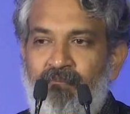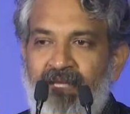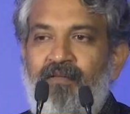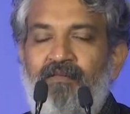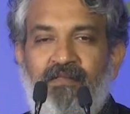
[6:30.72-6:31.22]

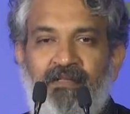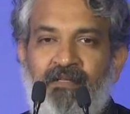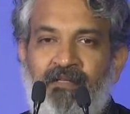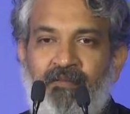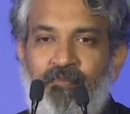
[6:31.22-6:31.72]
big
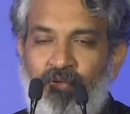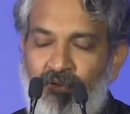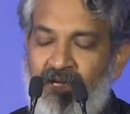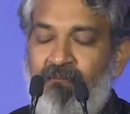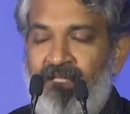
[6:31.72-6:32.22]

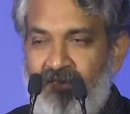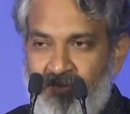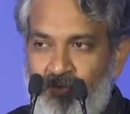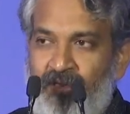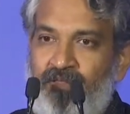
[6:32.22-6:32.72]
program that
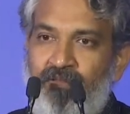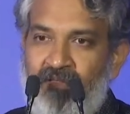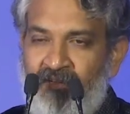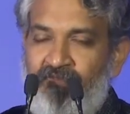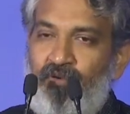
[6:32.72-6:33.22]
is going to
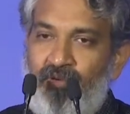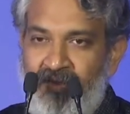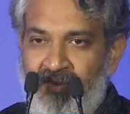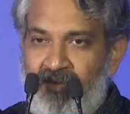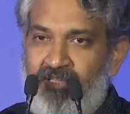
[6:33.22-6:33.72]
run for
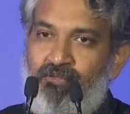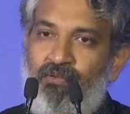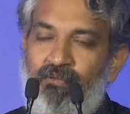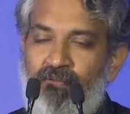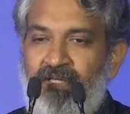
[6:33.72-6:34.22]
years
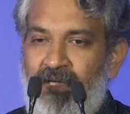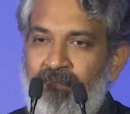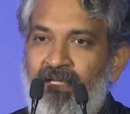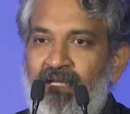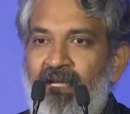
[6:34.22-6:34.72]
to
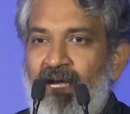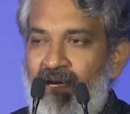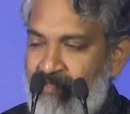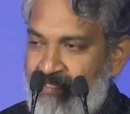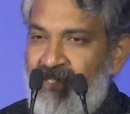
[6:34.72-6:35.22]
come.
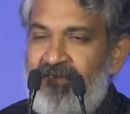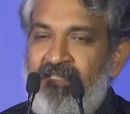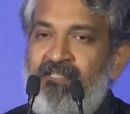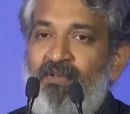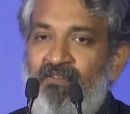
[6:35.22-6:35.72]
Our
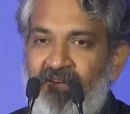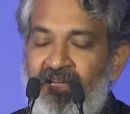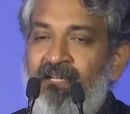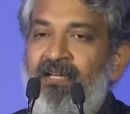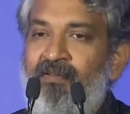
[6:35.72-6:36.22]
success will
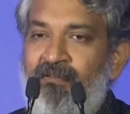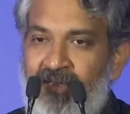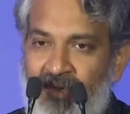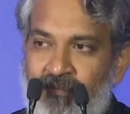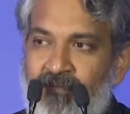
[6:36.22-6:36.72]
finally
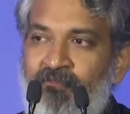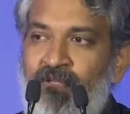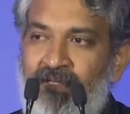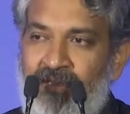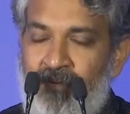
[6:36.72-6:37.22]

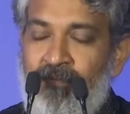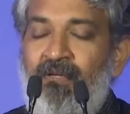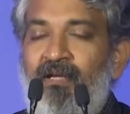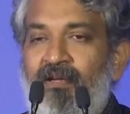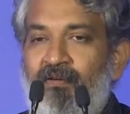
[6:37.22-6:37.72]

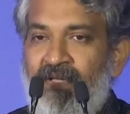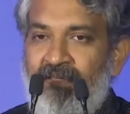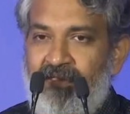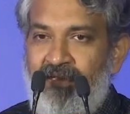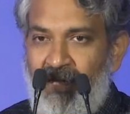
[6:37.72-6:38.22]
come
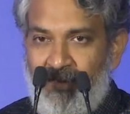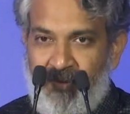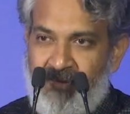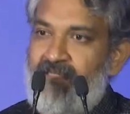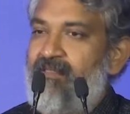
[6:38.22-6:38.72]
when the
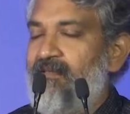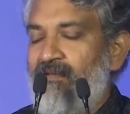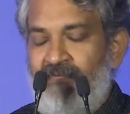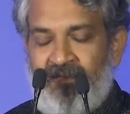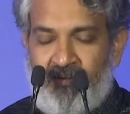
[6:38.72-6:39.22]
governments,
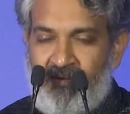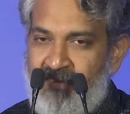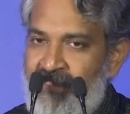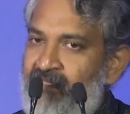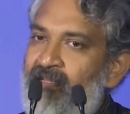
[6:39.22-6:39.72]
whether the
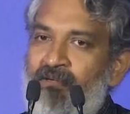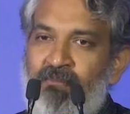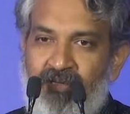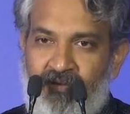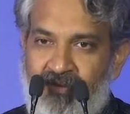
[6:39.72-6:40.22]
state
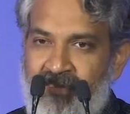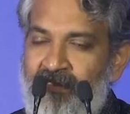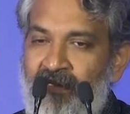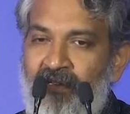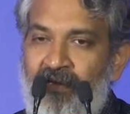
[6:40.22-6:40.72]
government or the
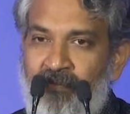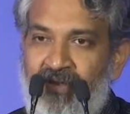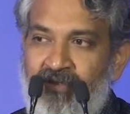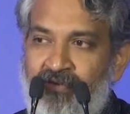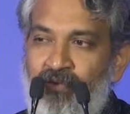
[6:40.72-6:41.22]
central
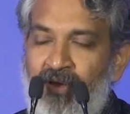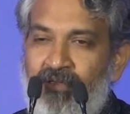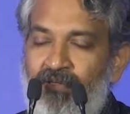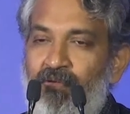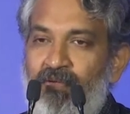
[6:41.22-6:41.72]
government, is
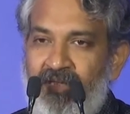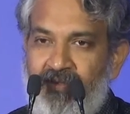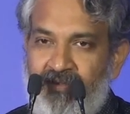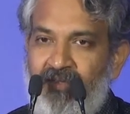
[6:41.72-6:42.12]
going to look at